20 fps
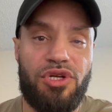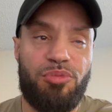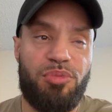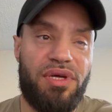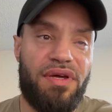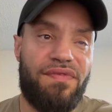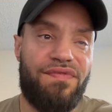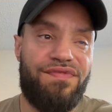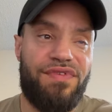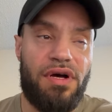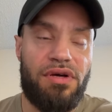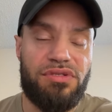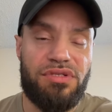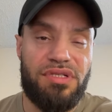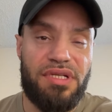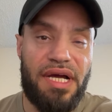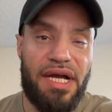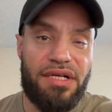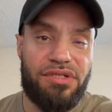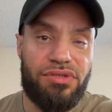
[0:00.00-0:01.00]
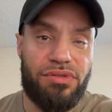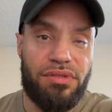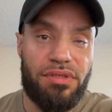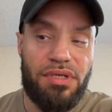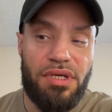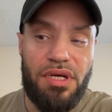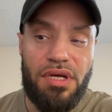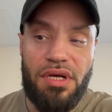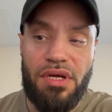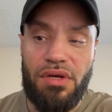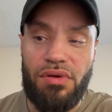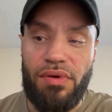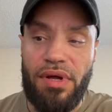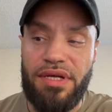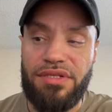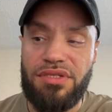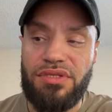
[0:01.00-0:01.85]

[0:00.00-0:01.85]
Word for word: to be a false doctrine, right?